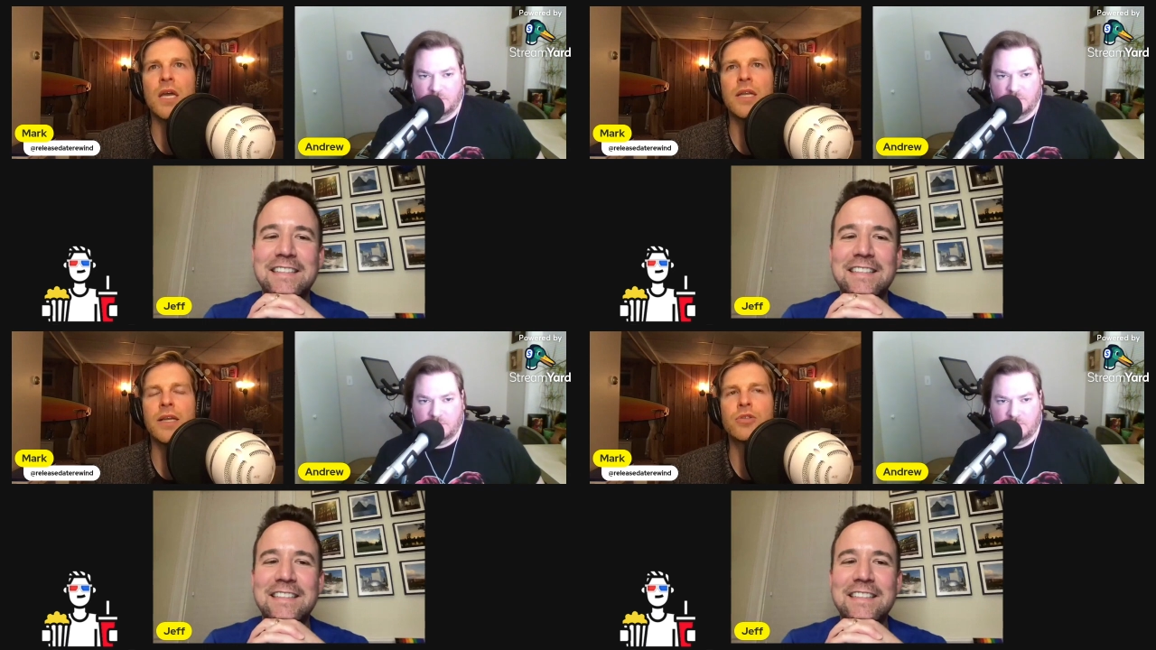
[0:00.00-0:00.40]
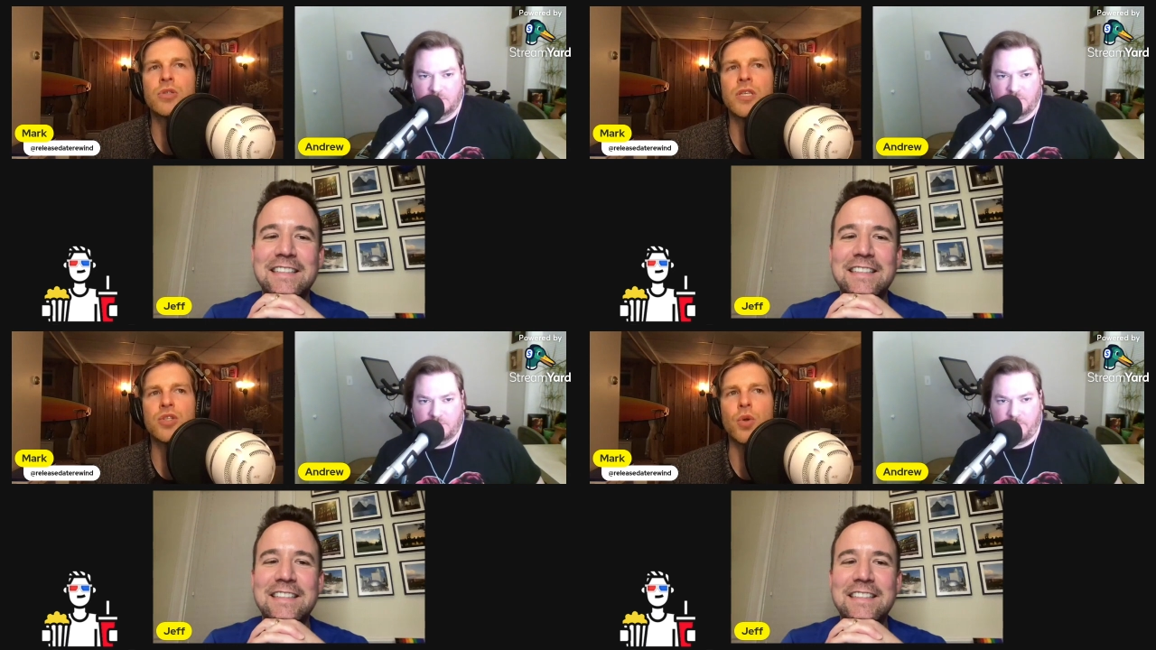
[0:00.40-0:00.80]
Speaker 1: an
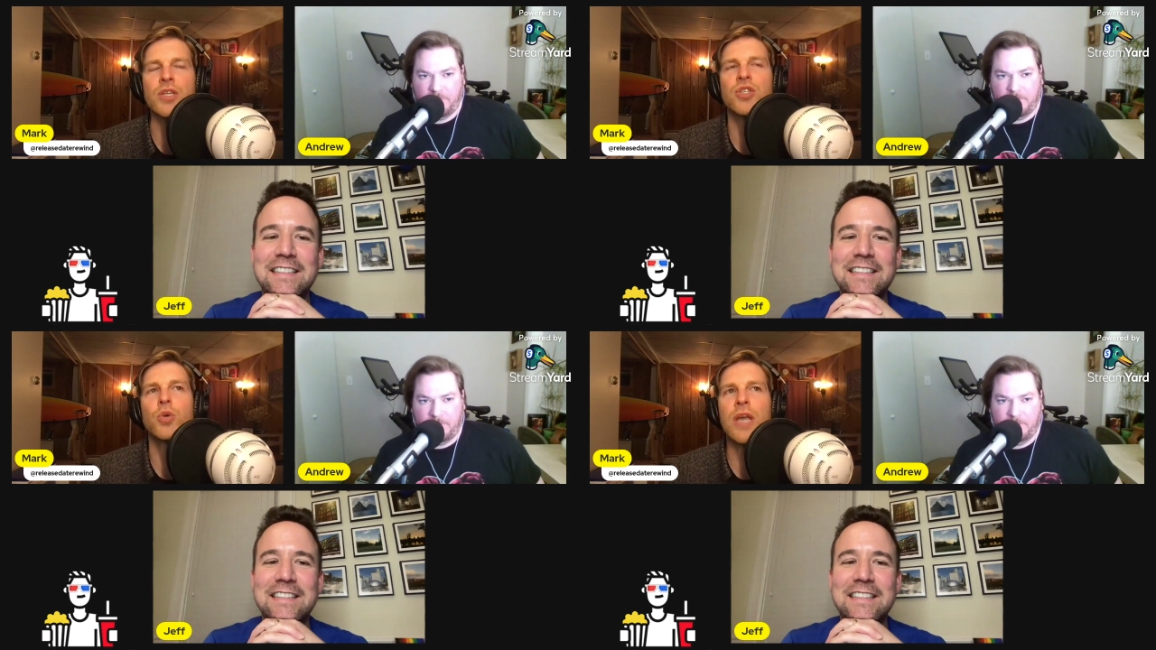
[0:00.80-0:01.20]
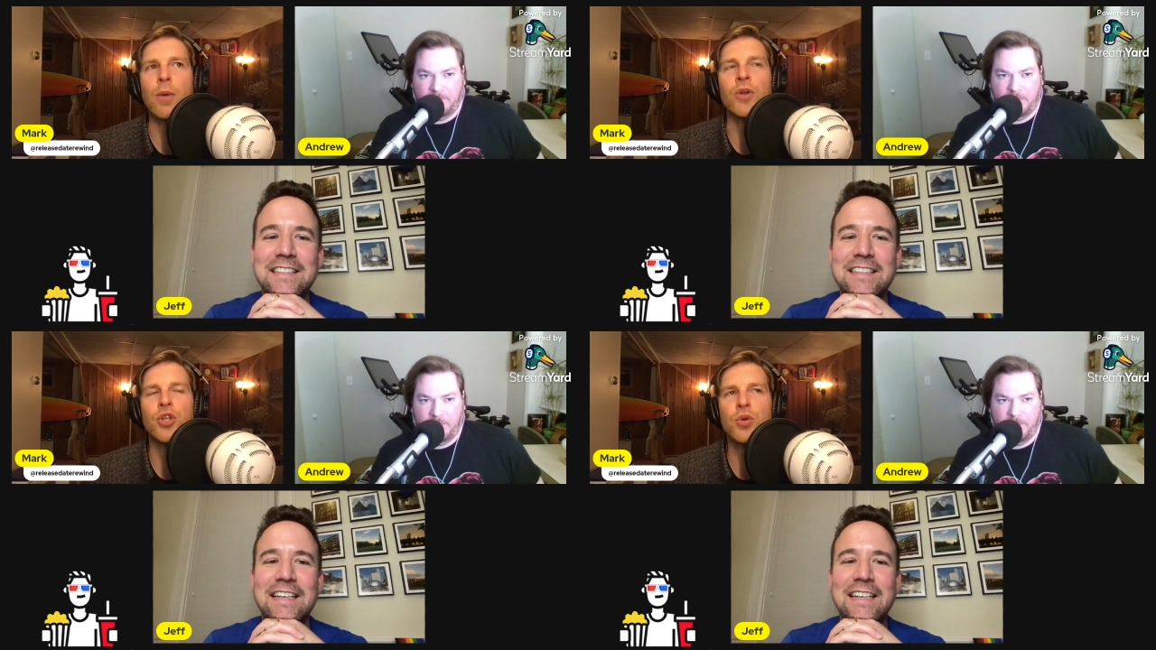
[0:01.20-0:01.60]
interesting choice. So yeah,
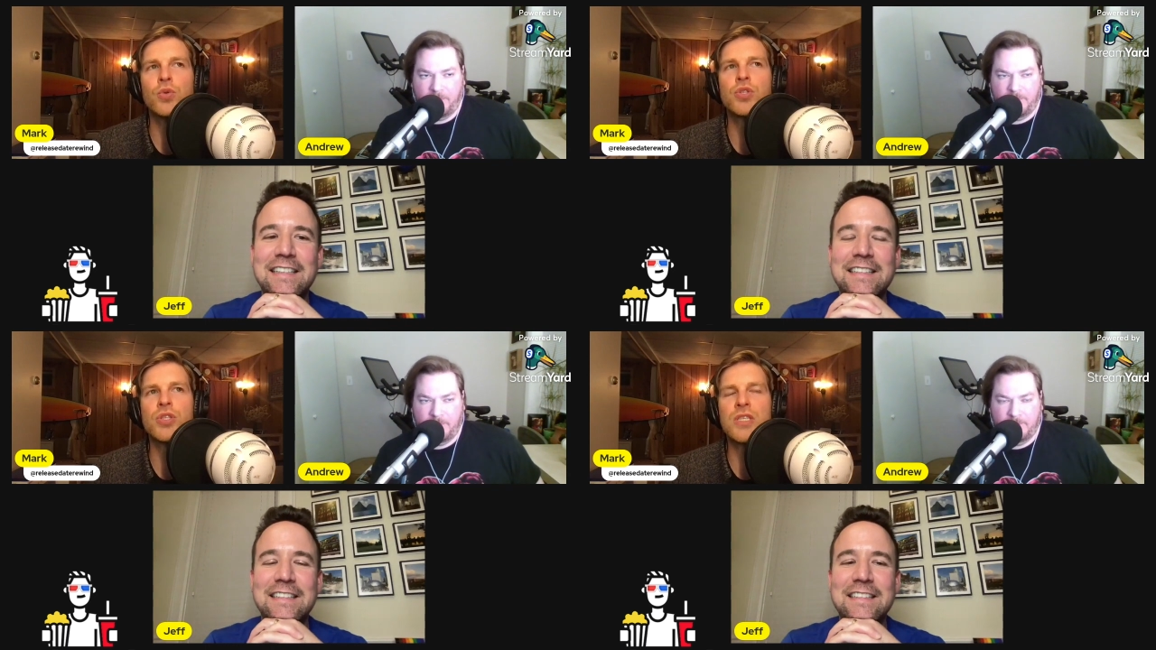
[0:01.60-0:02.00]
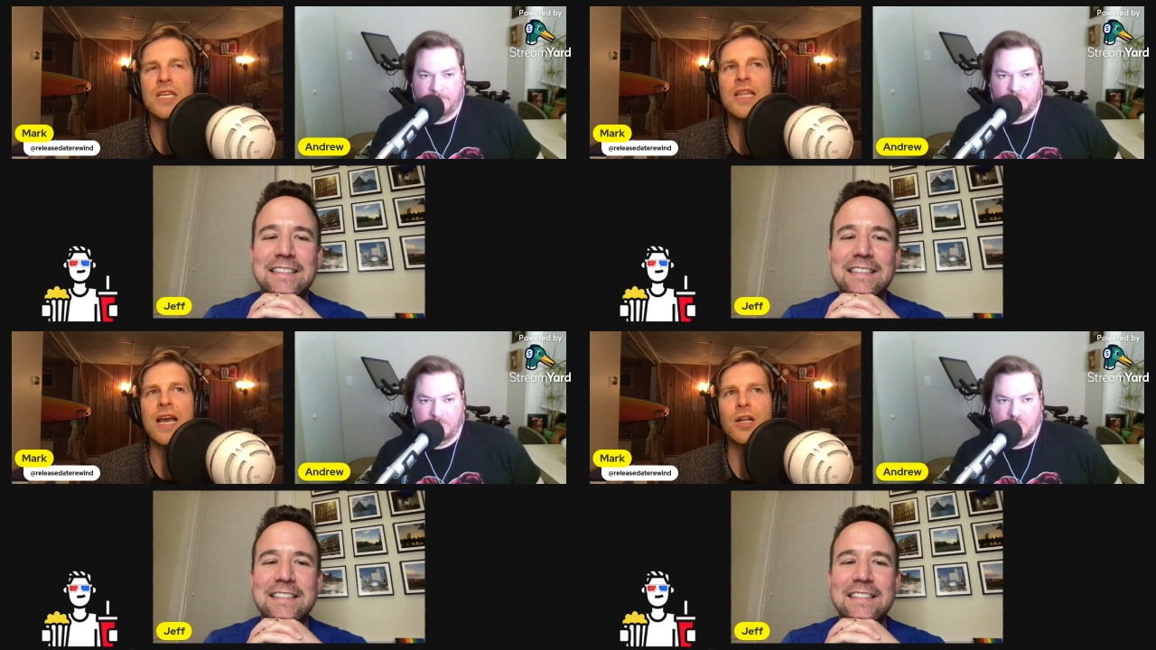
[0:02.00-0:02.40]
when you yeah. see
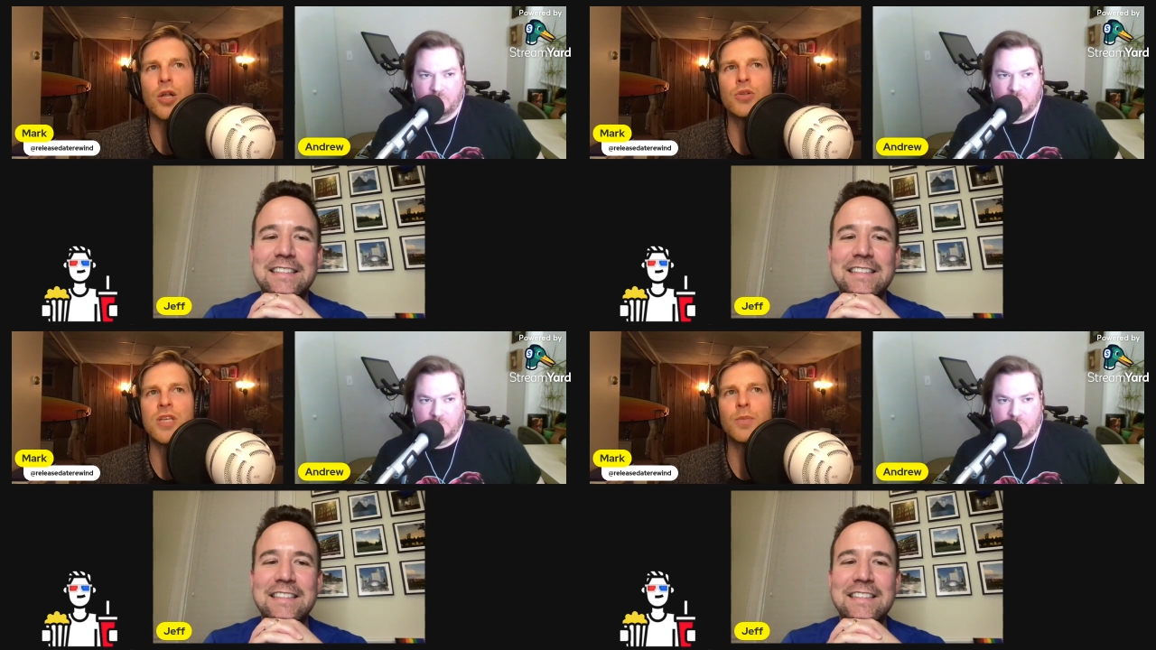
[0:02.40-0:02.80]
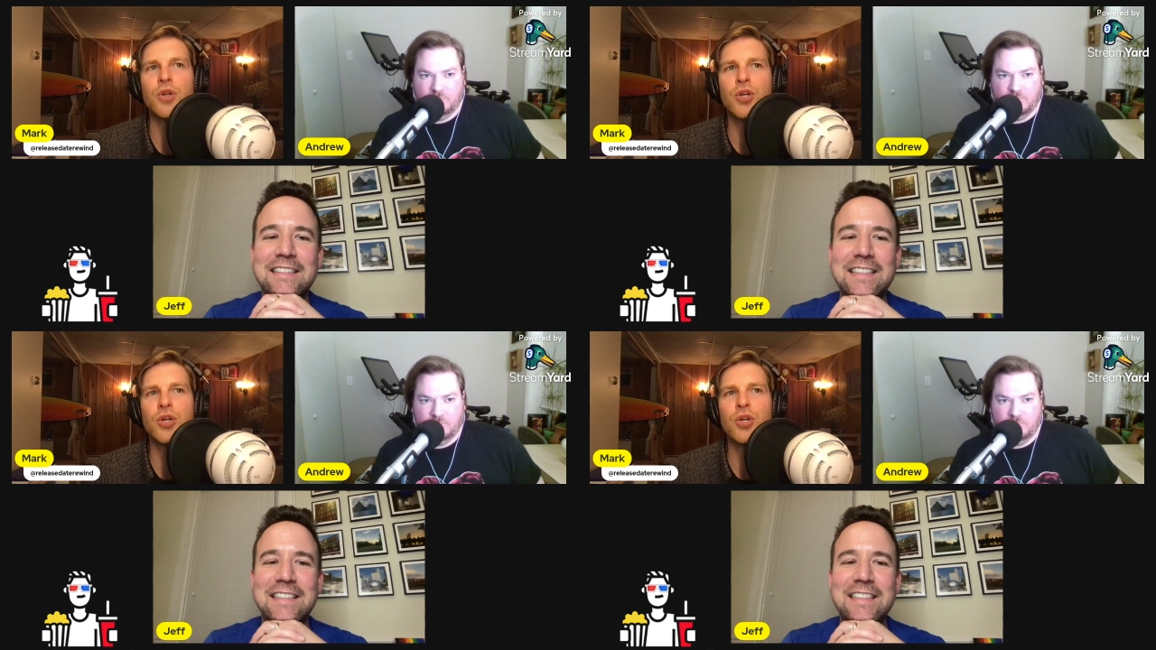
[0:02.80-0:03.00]
that close up, you're